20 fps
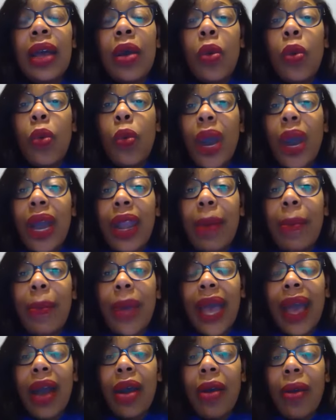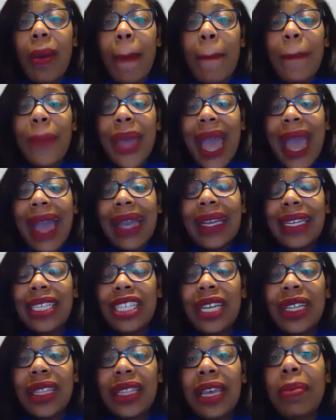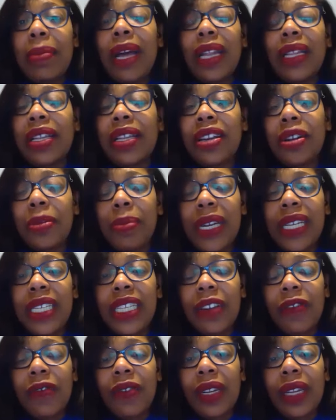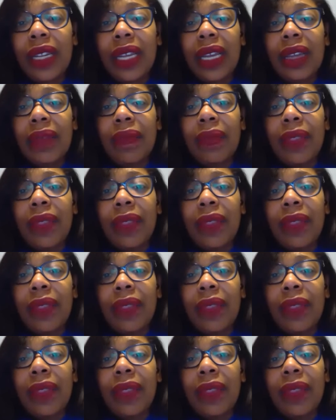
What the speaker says: what about packaging them a little bit differently?